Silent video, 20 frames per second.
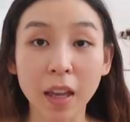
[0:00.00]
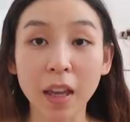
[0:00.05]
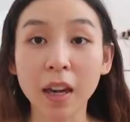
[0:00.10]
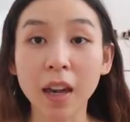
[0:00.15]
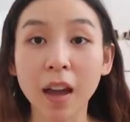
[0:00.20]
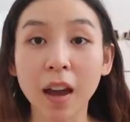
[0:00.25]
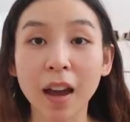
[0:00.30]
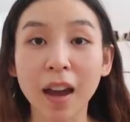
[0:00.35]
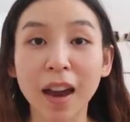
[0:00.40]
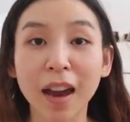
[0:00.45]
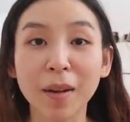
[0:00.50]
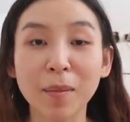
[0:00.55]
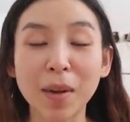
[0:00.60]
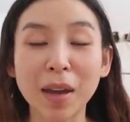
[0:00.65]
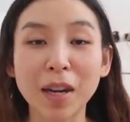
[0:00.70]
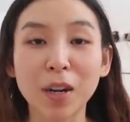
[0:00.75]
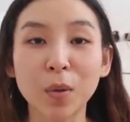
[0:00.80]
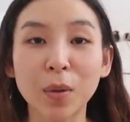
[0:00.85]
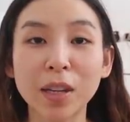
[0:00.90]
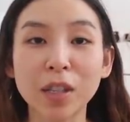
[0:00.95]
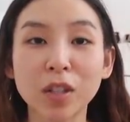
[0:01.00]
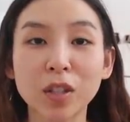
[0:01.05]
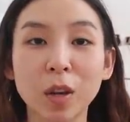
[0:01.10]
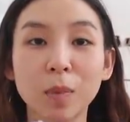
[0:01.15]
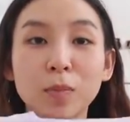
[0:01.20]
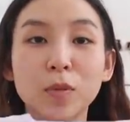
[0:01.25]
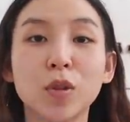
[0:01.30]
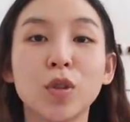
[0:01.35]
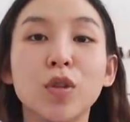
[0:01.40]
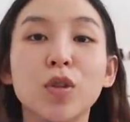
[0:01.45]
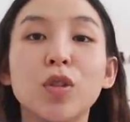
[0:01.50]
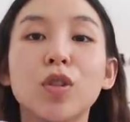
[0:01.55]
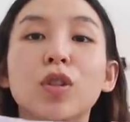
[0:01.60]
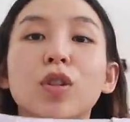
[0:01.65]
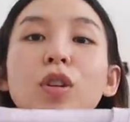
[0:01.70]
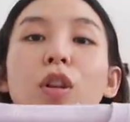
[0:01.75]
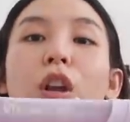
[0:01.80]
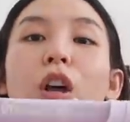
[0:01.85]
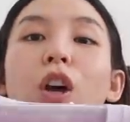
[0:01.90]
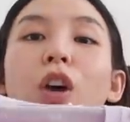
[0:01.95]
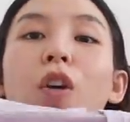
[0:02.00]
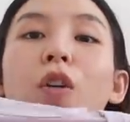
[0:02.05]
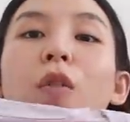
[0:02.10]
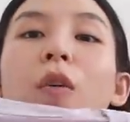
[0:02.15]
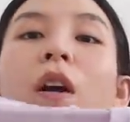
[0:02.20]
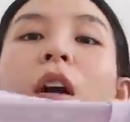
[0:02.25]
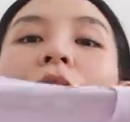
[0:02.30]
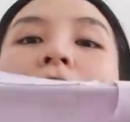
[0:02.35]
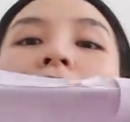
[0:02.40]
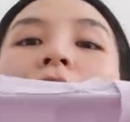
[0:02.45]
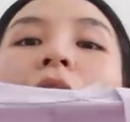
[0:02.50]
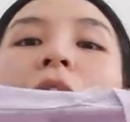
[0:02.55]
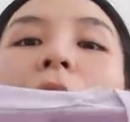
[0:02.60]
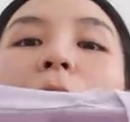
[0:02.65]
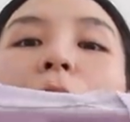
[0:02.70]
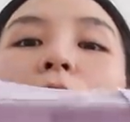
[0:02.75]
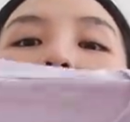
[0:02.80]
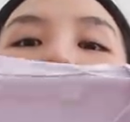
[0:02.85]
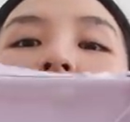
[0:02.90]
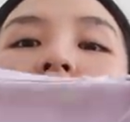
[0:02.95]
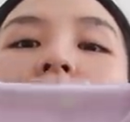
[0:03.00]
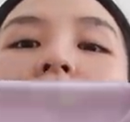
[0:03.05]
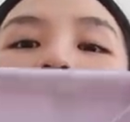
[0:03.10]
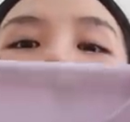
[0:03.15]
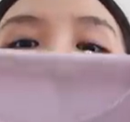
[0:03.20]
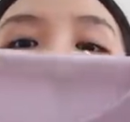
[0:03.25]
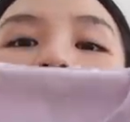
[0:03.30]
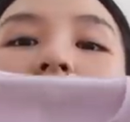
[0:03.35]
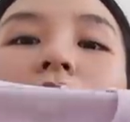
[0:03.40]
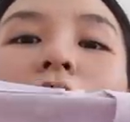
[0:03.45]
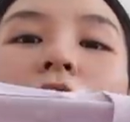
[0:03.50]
Then I made a quick stop to Uniqlo. I bought this